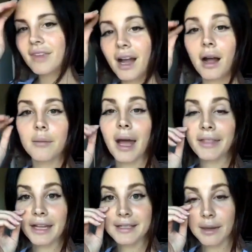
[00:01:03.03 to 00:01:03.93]
Um, at
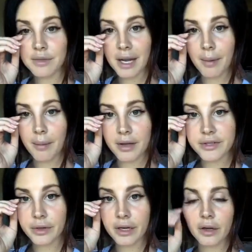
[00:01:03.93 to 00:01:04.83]
that same time, I'm
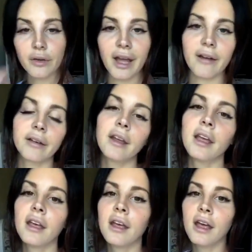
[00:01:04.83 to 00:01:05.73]
also going to go down
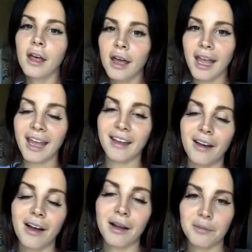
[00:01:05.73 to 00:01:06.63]
and
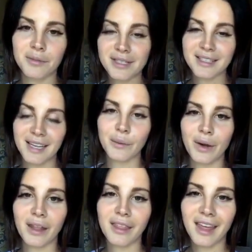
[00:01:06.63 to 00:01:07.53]
um, sing
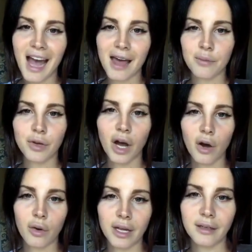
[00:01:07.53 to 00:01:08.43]
with Adam
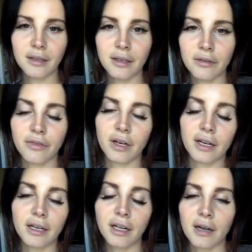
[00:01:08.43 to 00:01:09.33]
Cohen
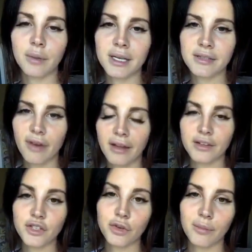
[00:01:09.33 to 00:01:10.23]
for um, his
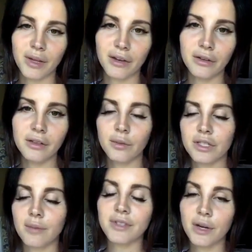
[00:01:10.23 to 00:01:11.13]
father's tribute, which
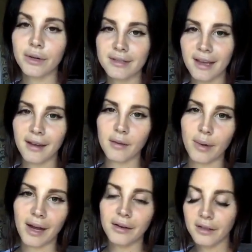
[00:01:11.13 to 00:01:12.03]
I'm so excited
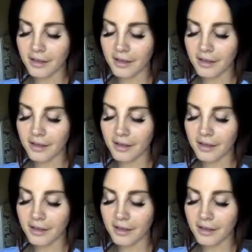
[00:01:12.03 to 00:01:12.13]
about.